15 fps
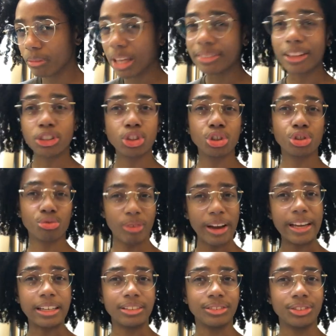That's
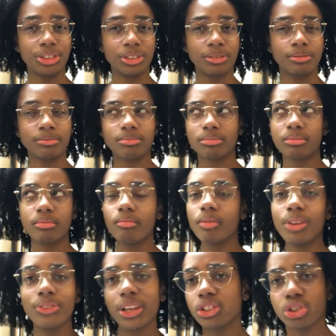strange.
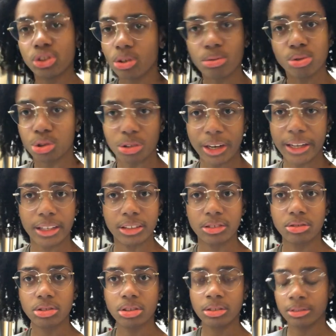That's so
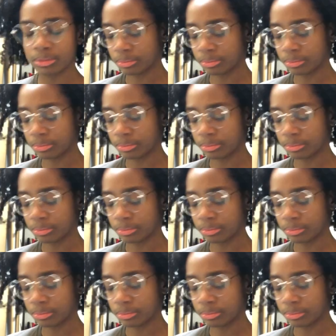strange.